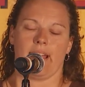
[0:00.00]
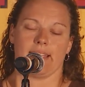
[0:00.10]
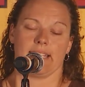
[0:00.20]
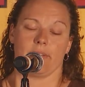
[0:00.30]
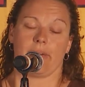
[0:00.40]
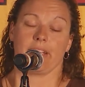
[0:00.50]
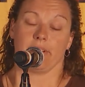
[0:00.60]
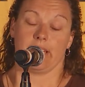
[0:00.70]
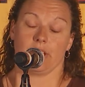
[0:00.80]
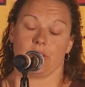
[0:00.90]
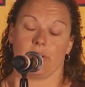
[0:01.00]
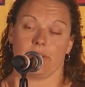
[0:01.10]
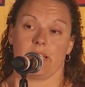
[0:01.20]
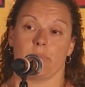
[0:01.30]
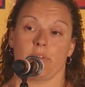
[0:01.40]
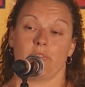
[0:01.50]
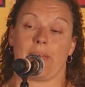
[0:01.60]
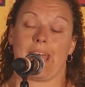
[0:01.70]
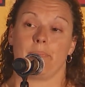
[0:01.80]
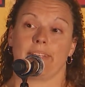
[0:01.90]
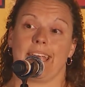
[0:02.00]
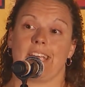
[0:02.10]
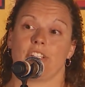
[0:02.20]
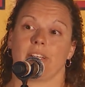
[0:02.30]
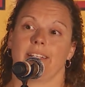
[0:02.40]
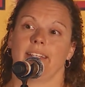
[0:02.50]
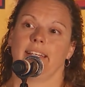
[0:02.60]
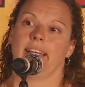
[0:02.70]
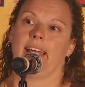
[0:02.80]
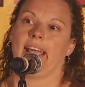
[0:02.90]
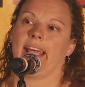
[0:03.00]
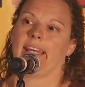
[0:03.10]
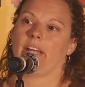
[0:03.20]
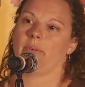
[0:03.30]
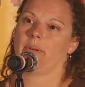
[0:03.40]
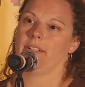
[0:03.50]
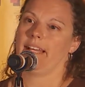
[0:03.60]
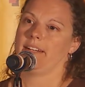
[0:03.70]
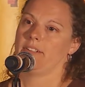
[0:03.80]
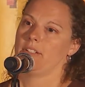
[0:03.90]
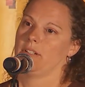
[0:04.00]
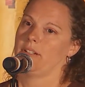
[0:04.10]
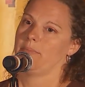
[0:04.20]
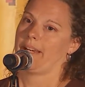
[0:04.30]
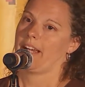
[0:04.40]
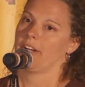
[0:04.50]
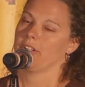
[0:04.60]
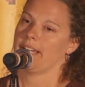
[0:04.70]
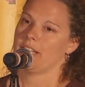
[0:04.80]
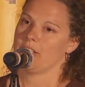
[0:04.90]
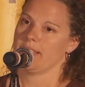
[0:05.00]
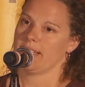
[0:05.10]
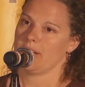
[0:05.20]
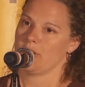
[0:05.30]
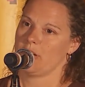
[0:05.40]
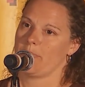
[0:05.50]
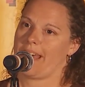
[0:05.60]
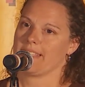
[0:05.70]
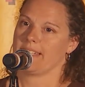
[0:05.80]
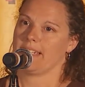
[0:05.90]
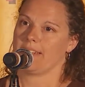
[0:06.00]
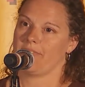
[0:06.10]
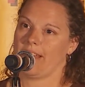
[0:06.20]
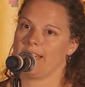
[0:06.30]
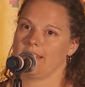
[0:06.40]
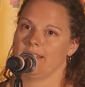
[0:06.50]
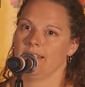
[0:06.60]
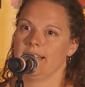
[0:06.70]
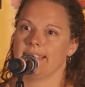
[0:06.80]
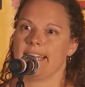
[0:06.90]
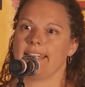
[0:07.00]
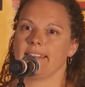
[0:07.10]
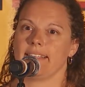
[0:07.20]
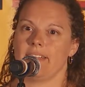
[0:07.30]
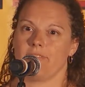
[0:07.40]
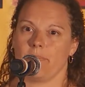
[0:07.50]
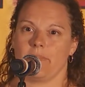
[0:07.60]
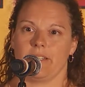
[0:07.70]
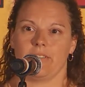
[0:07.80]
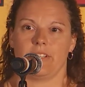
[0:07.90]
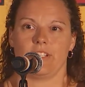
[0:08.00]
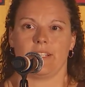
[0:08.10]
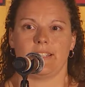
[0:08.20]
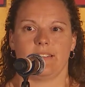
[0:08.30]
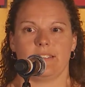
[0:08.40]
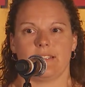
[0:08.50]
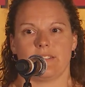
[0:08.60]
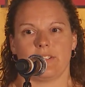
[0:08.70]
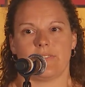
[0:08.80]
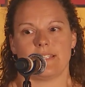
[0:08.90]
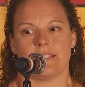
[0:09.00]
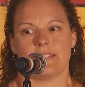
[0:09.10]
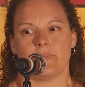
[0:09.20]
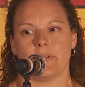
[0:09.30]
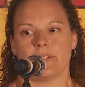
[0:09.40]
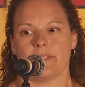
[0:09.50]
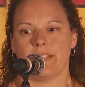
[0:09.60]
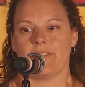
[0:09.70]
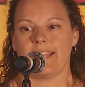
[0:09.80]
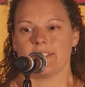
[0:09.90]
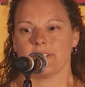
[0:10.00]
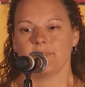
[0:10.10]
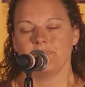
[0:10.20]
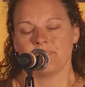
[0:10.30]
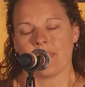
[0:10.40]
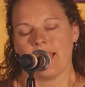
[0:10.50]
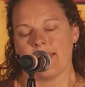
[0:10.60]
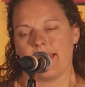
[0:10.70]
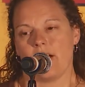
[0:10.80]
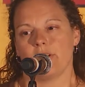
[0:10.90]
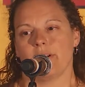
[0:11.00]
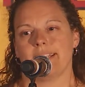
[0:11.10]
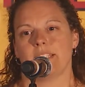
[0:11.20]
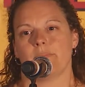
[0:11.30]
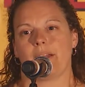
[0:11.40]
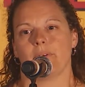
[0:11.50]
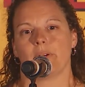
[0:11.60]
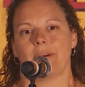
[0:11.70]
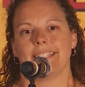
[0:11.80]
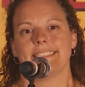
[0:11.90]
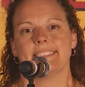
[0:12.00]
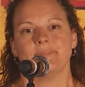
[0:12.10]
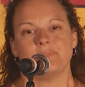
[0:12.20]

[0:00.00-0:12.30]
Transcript: I sent him my credentials, he approved my application, and I wrote a letter to my congregation's leadership asking if I could take a leave from the novitiate to serve as his spiritual advisor. They all granted my request.